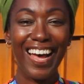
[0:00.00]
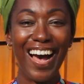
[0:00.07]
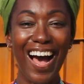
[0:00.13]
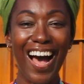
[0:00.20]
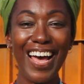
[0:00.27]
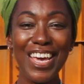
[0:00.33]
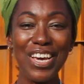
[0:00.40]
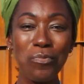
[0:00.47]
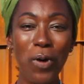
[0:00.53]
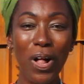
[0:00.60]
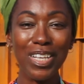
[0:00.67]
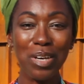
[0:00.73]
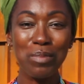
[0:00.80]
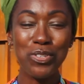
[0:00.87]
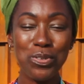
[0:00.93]
Hi, and
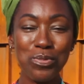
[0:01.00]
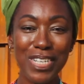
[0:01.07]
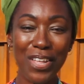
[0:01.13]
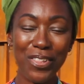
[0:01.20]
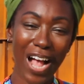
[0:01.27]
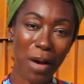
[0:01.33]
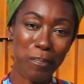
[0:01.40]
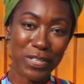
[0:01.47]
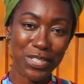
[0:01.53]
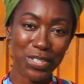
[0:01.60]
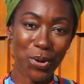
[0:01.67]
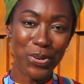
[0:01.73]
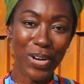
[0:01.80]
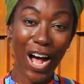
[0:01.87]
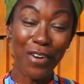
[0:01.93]
welcome to another
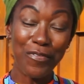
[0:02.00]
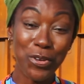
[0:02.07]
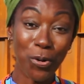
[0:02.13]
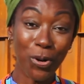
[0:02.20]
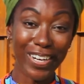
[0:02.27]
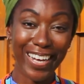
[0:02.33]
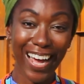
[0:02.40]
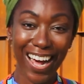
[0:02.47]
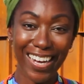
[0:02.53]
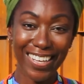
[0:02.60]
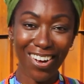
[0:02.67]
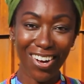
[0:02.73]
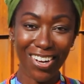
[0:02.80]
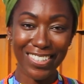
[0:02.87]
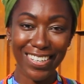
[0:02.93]
episode of Your Guide
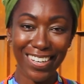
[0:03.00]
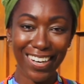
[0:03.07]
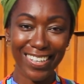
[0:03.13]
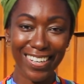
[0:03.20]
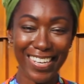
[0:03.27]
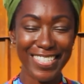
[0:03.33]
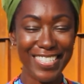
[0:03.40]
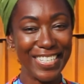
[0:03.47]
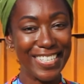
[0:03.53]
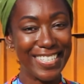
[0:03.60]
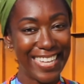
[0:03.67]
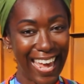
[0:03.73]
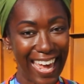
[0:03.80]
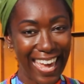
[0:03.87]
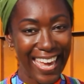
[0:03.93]
on Ghana.
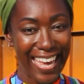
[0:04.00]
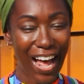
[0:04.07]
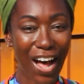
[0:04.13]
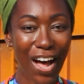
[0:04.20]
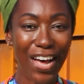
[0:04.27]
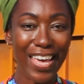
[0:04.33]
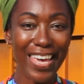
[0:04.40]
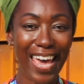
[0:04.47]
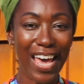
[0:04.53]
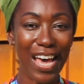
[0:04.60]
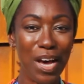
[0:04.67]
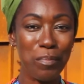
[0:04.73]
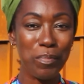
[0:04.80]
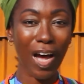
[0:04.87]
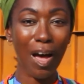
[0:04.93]
Today I
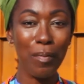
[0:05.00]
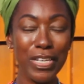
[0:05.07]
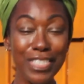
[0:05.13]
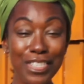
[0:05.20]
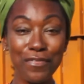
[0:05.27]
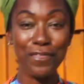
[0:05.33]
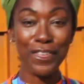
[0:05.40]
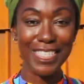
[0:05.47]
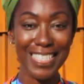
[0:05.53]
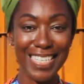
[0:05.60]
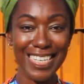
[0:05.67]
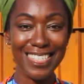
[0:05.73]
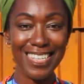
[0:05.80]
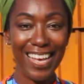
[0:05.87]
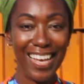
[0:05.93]
am coming to
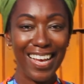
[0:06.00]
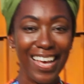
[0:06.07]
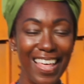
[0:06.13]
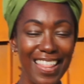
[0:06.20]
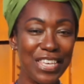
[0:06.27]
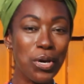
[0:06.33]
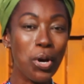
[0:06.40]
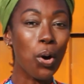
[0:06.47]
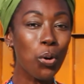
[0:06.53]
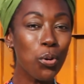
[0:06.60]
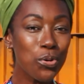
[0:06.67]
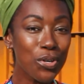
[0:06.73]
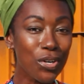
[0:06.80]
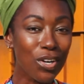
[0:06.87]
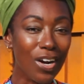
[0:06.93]
visit the
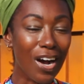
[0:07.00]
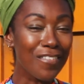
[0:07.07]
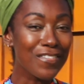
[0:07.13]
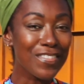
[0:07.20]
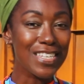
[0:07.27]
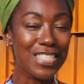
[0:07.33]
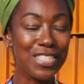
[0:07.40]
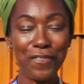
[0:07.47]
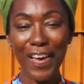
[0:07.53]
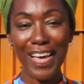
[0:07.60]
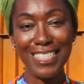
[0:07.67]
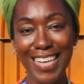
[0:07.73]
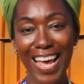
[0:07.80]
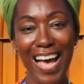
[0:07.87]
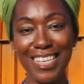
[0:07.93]
owner of this
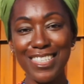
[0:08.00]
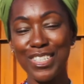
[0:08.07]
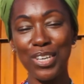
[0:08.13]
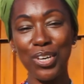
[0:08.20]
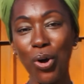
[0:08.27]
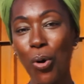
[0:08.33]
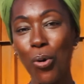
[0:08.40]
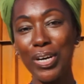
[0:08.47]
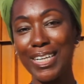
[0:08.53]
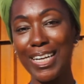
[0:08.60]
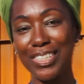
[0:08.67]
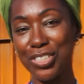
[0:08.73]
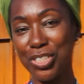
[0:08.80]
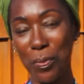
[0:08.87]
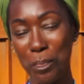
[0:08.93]
fantastic
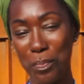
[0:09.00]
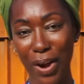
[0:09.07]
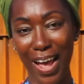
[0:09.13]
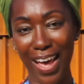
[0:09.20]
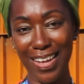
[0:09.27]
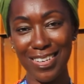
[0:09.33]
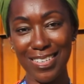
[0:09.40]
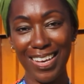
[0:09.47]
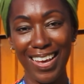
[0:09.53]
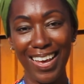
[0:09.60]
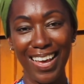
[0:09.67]
coconut chip brand.